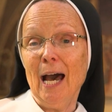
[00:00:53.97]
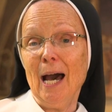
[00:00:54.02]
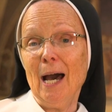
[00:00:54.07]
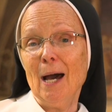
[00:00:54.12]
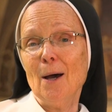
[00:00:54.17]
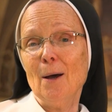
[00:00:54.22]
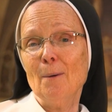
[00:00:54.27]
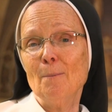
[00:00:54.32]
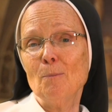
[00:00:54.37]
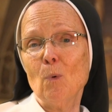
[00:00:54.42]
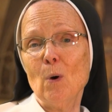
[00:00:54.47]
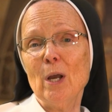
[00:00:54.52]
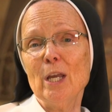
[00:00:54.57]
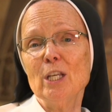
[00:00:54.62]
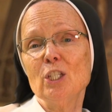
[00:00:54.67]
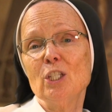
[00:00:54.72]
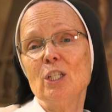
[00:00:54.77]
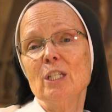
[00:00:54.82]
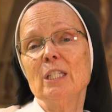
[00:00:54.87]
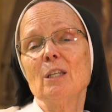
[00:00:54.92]
Why
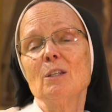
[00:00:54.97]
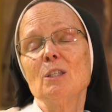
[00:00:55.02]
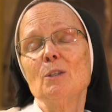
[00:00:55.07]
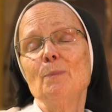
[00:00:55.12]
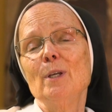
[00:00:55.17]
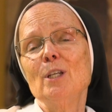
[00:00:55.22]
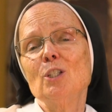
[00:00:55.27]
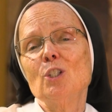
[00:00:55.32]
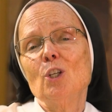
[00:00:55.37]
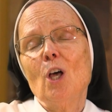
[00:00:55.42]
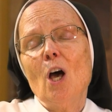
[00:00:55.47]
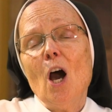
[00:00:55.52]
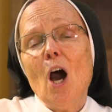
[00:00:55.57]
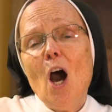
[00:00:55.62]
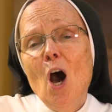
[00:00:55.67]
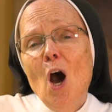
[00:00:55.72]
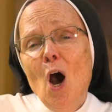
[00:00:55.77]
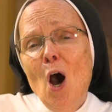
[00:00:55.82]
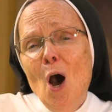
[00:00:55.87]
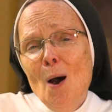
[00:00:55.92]
is she so special?
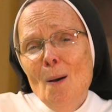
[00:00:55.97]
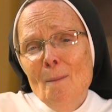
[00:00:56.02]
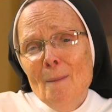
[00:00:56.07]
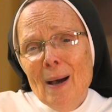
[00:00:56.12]
All